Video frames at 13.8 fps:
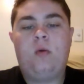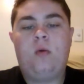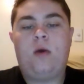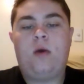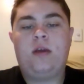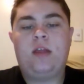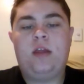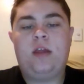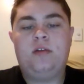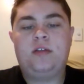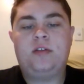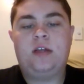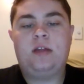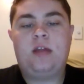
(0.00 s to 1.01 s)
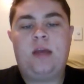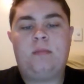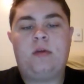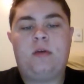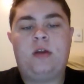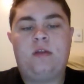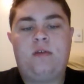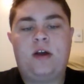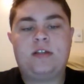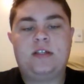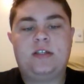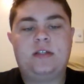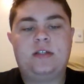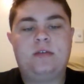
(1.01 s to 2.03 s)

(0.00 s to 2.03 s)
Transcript: while they're using M-learning devices.